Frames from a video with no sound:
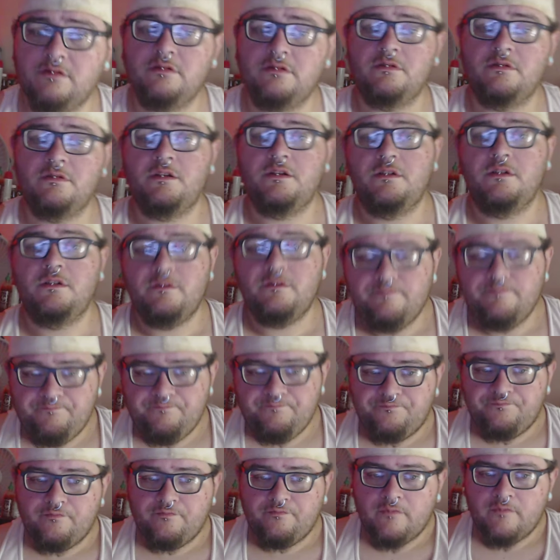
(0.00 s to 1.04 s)
You know, if
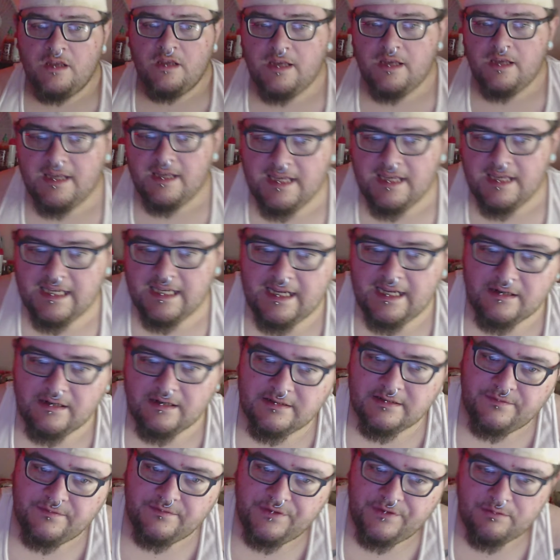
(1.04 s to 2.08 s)
you believe video game
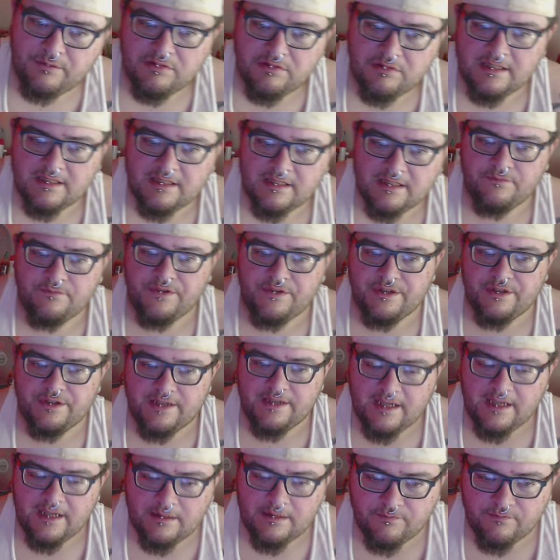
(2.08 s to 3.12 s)
violence
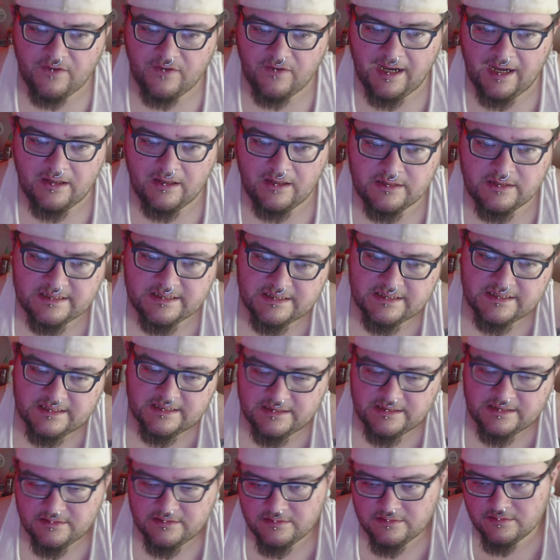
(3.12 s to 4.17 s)
or violent video
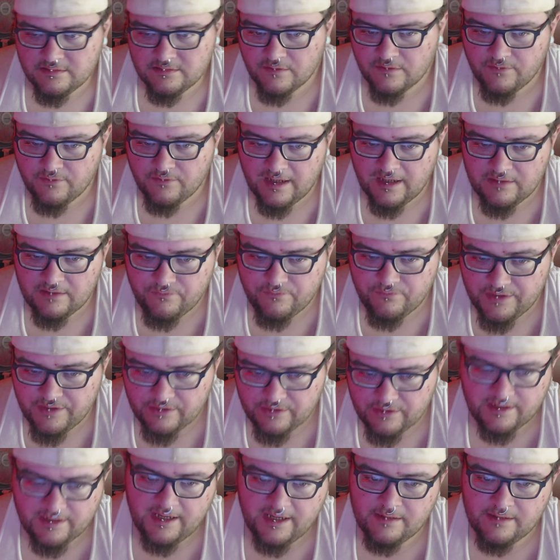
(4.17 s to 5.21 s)
games causes
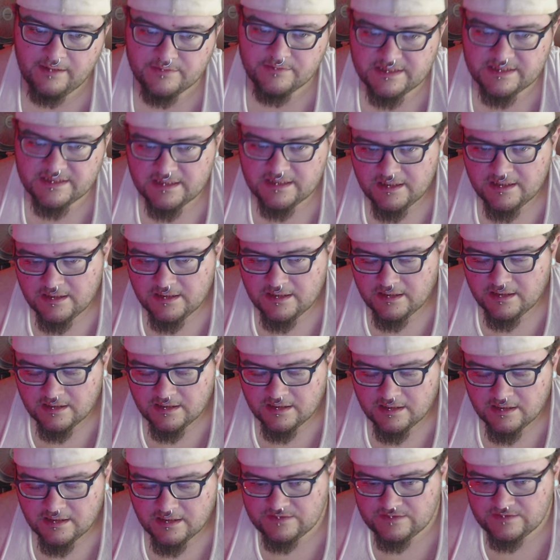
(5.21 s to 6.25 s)
violent people,
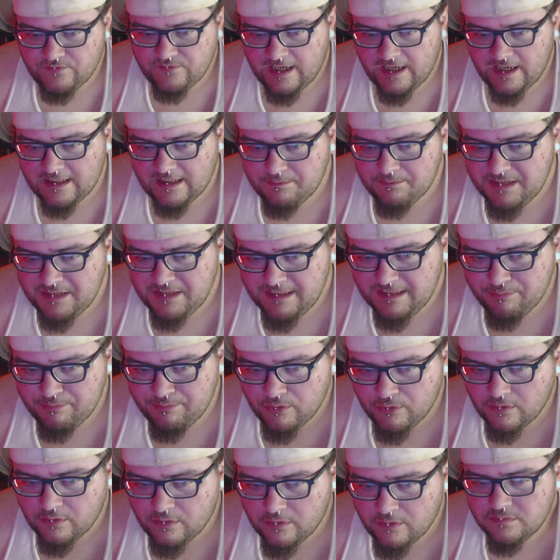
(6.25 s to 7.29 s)

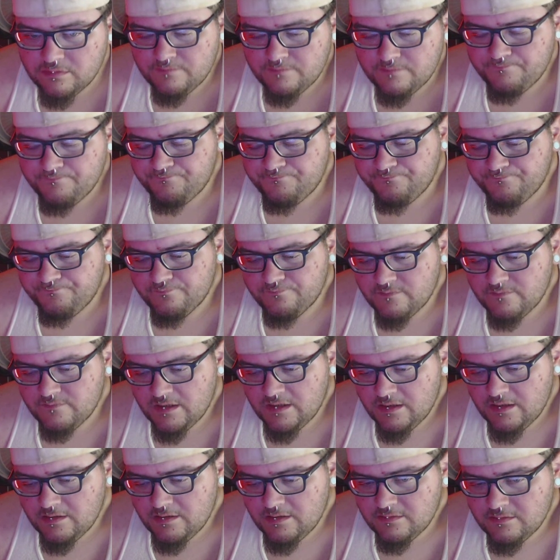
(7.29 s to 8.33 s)
just
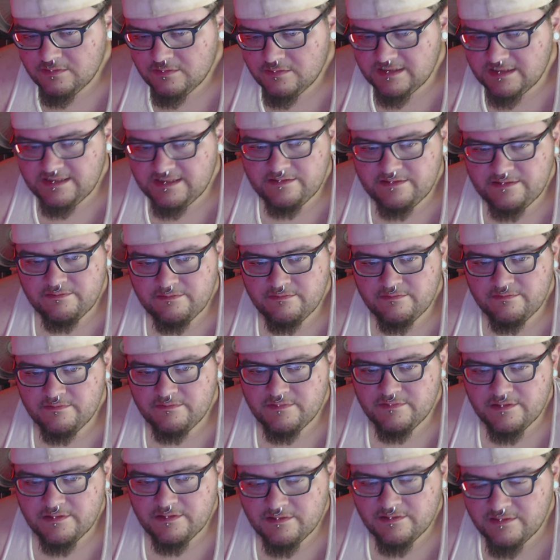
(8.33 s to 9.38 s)
stop watching my
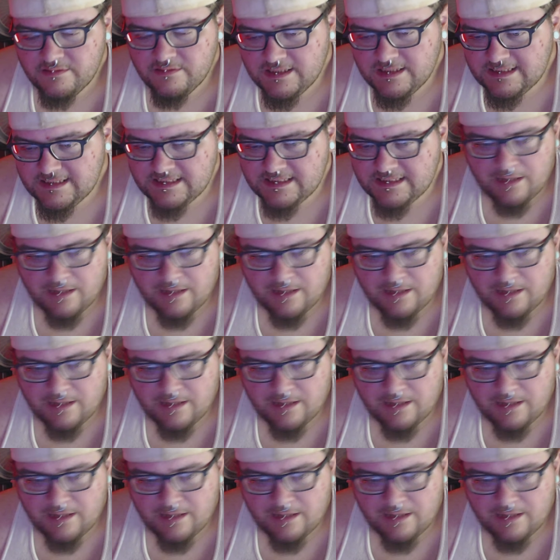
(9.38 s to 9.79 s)
video now.